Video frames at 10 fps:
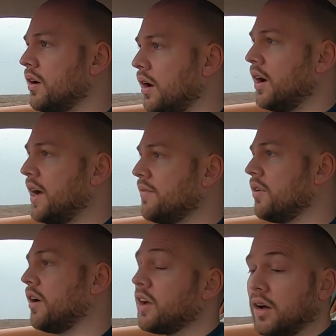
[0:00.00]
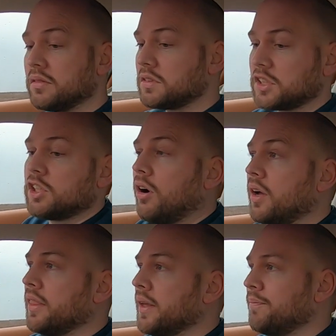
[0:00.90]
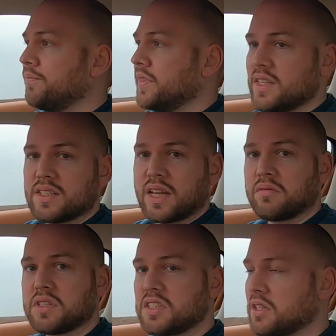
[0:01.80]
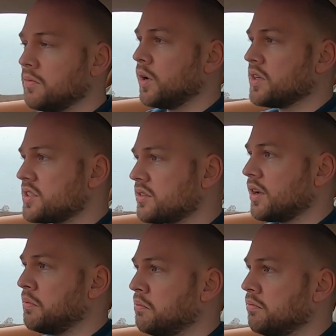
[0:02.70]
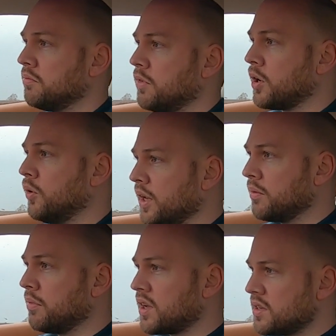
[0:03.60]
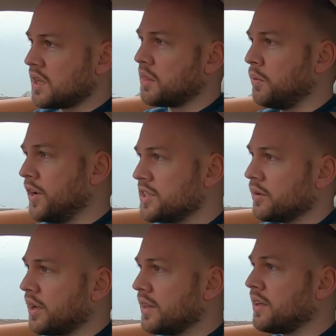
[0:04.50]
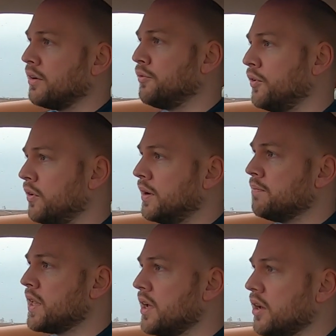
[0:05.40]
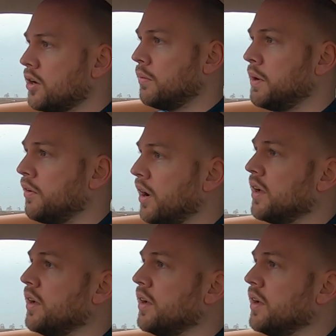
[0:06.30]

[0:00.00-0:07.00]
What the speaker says: I can't try the sound system whilst I'm recording, because otherwise I'll get done for copyright